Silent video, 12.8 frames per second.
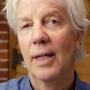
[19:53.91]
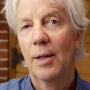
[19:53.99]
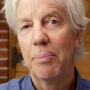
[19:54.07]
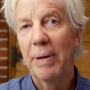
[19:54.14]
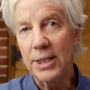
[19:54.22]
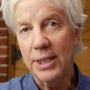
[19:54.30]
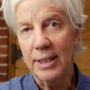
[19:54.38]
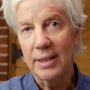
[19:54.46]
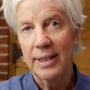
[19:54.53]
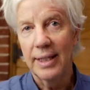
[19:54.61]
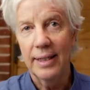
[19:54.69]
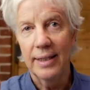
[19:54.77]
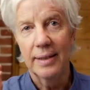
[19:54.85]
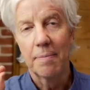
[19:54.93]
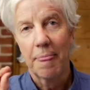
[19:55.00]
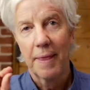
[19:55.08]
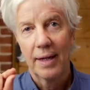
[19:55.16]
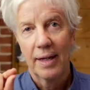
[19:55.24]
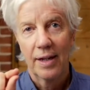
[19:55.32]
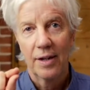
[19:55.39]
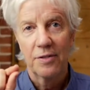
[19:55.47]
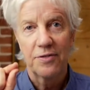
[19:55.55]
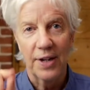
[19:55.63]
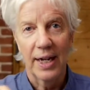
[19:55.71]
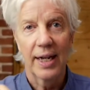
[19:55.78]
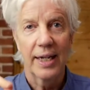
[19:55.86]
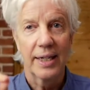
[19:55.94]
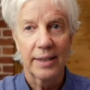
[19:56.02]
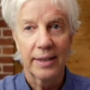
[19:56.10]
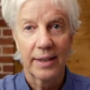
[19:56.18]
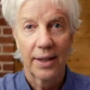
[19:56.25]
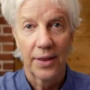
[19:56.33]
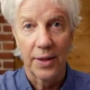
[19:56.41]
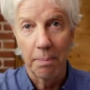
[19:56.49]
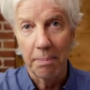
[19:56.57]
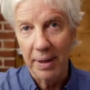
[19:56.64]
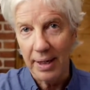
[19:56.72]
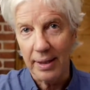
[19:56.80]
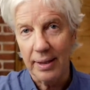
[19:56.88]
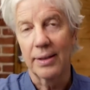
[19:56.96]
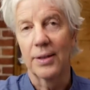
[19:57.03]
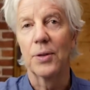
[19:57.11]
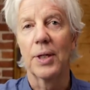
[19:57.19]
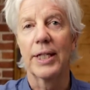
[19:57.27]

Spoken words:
basically find the myth. You